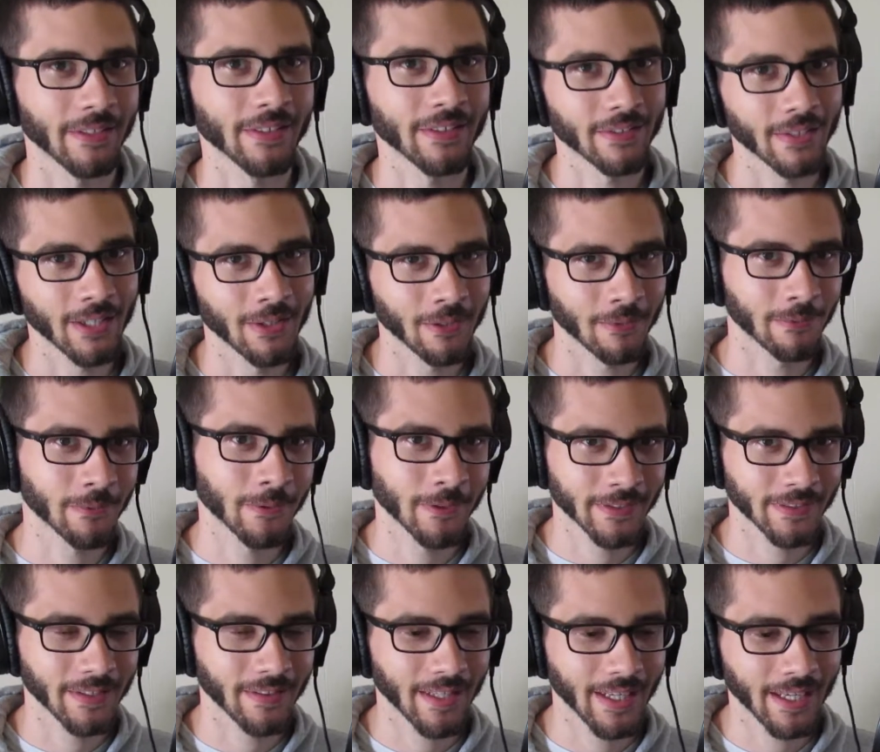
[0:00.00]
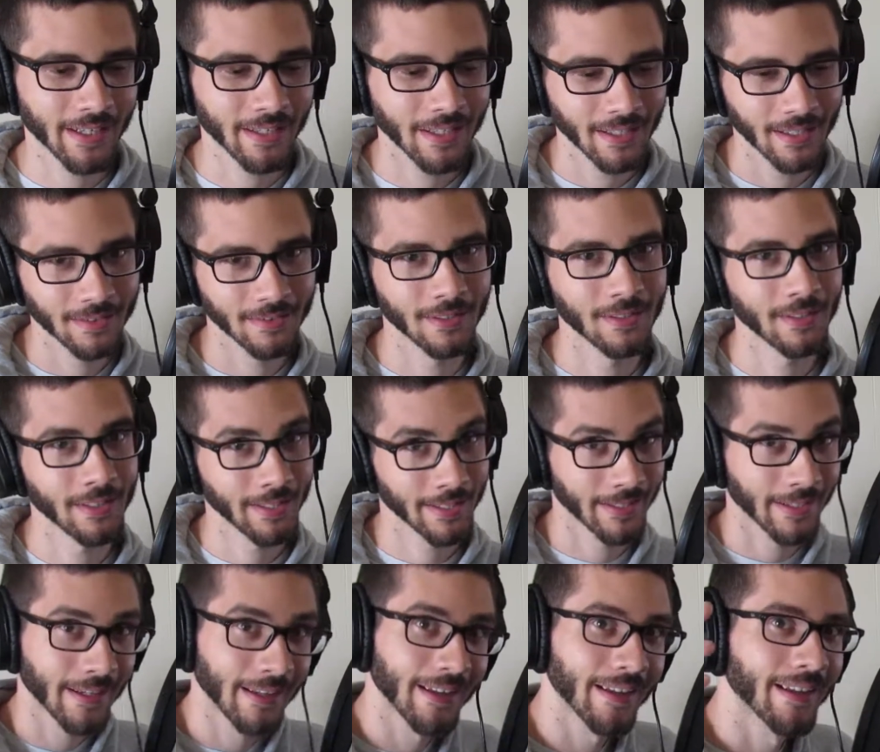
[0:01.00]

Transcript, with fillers: So I look forward to that, Lilia.